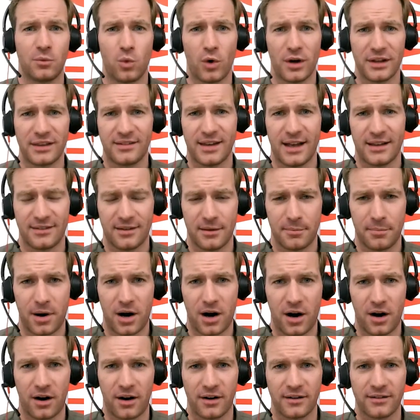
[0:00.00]
what sets
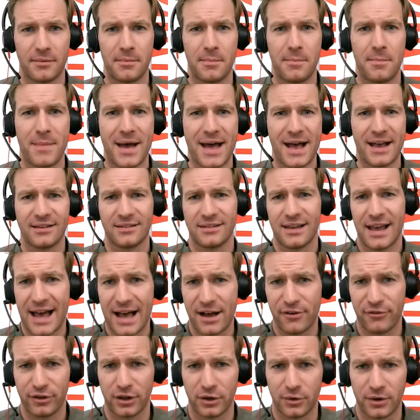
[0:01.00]
apart mass
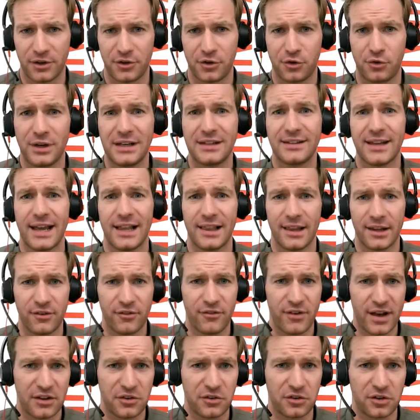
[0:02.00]
affluent retail
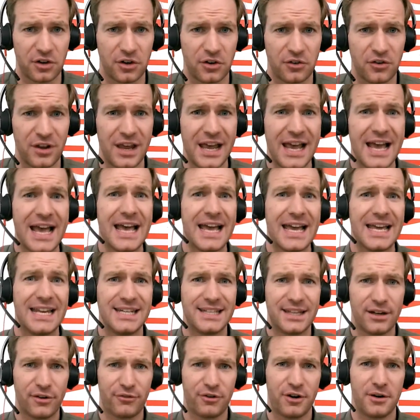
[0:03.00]
investors in
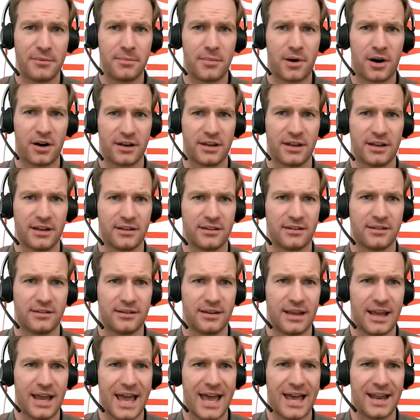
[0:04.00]
different
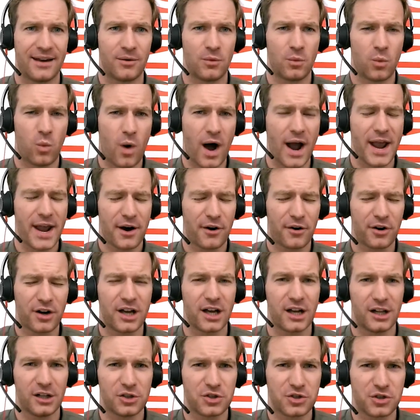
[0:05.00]
markets and why our
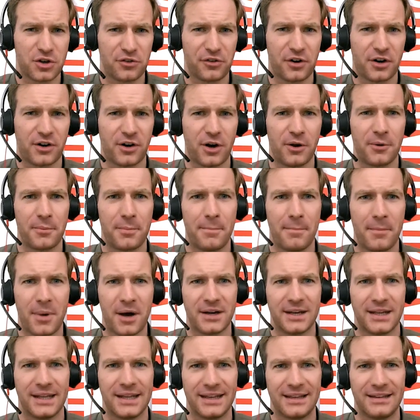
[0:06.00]
cultures around
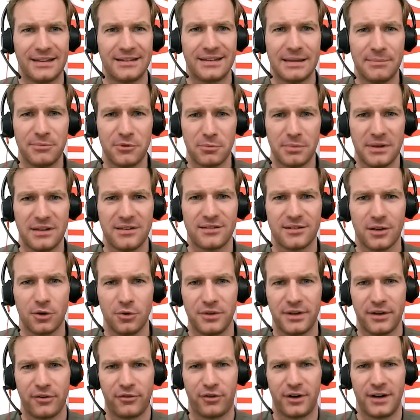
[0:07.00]
money seem to be so
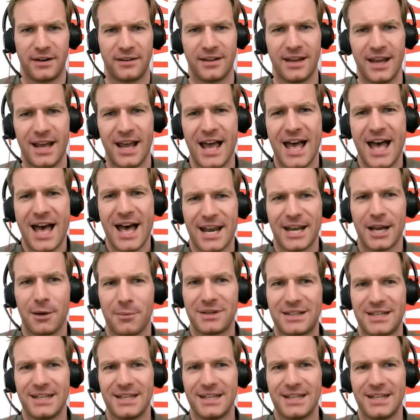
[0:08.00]
different. Now,